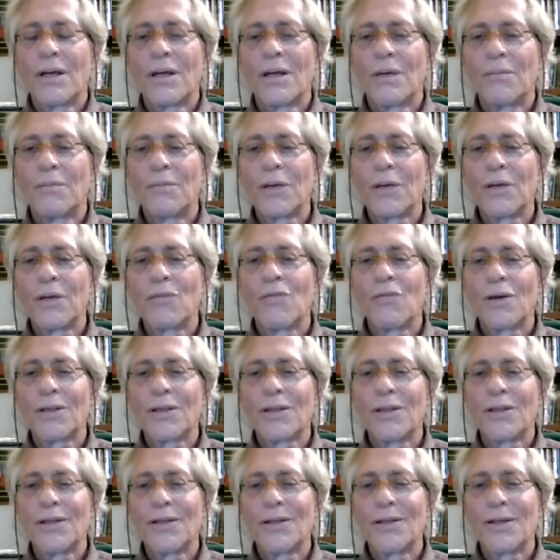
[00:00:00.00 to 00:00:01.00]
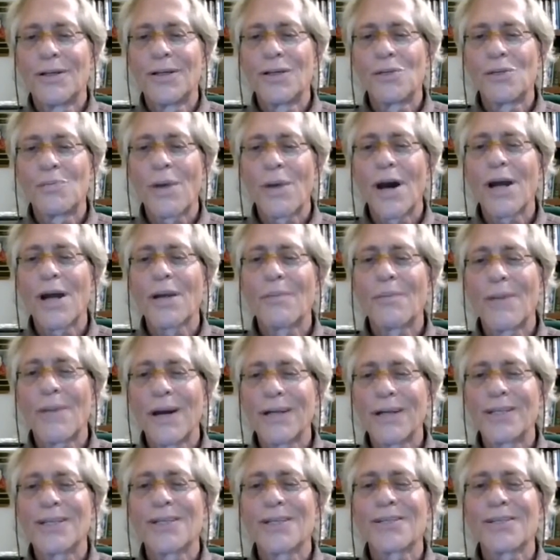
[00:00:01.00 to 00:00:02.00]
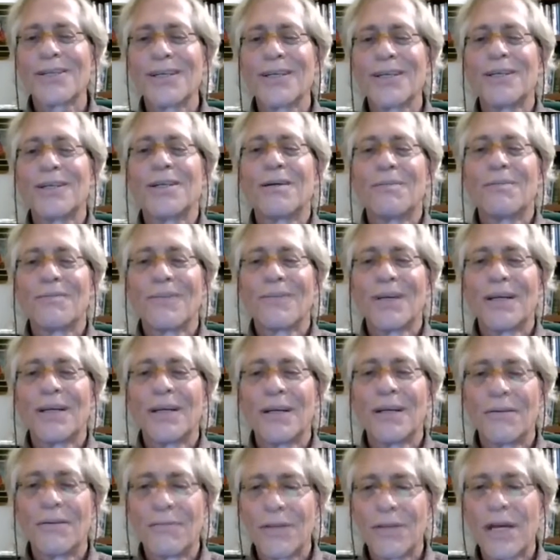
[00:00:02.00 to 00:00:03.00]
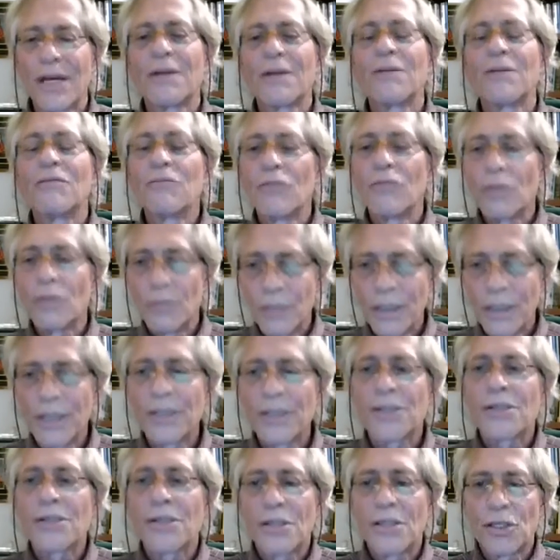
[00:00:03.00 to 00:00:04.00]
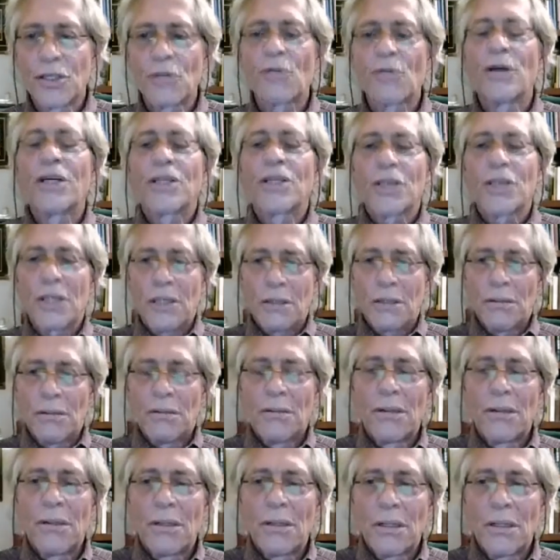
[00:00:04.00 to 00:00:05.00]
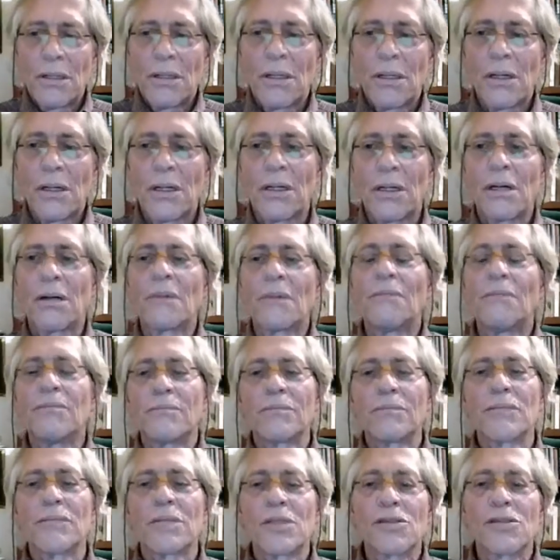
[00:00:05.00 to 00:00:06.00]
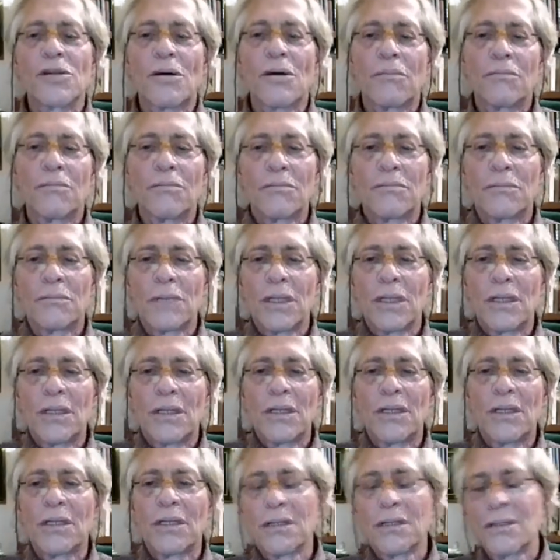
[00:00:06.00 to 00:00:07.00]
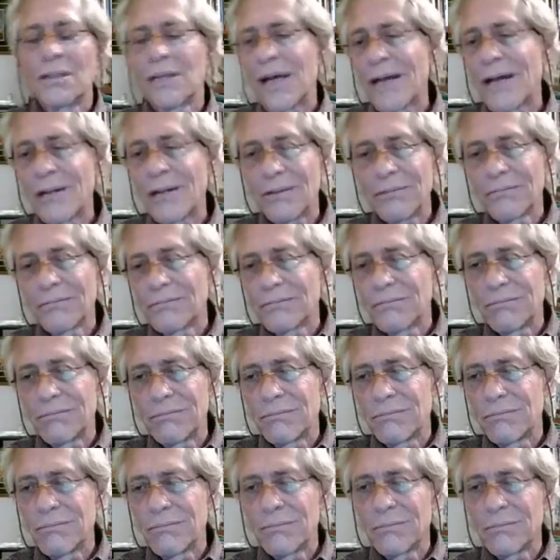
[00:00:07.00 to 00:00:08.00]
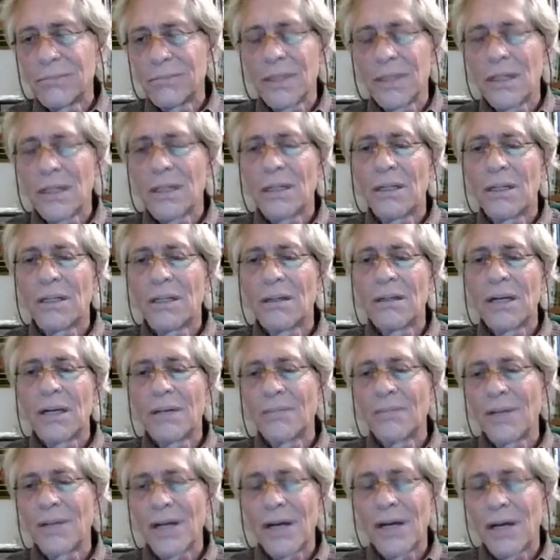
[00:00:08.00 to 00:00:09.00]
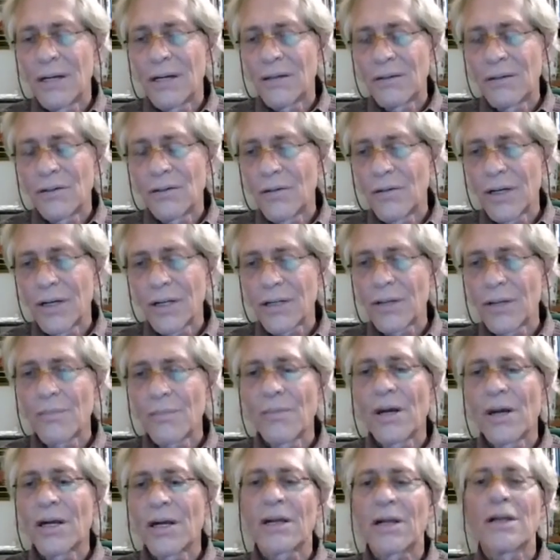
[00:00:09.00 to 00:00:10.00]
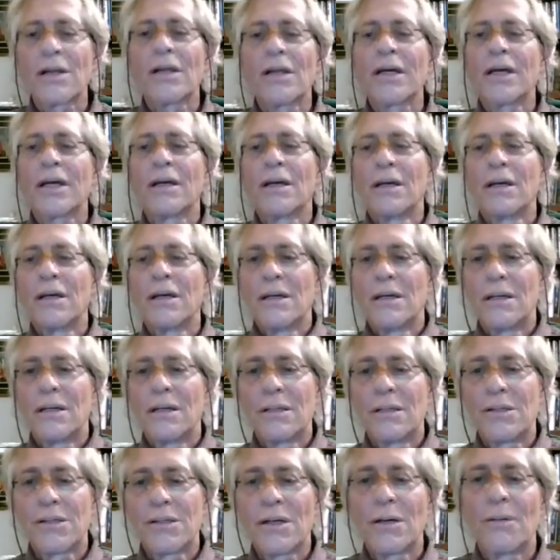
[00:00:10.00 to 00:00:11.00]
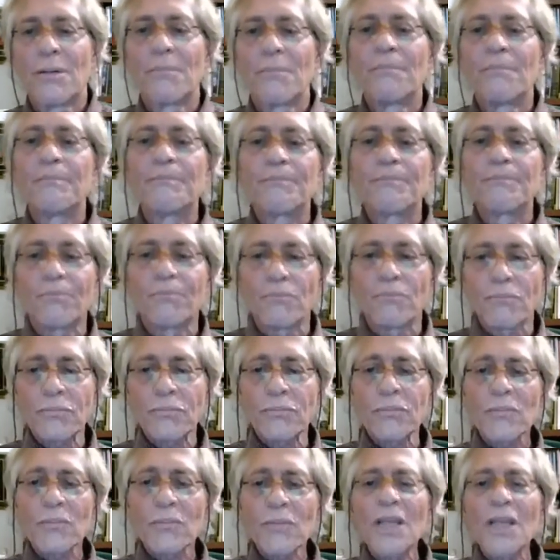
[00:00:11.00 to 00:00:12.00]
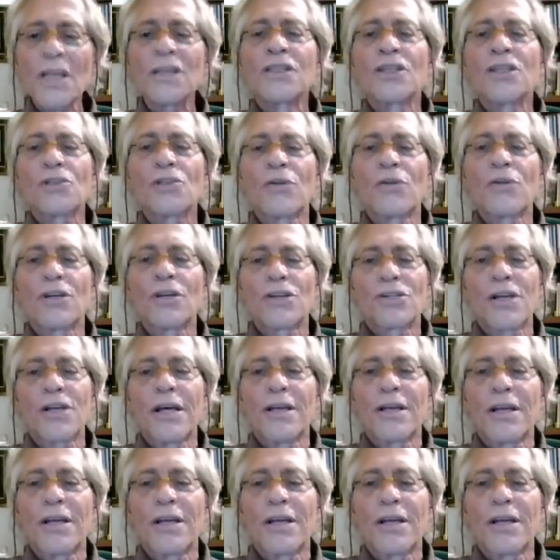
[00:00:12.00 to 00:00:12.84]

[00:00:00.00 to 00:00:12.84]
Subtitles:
be what his body might just need, if that would be the situation. Um, so uh, I don't I don't know anything medically, so just want to say that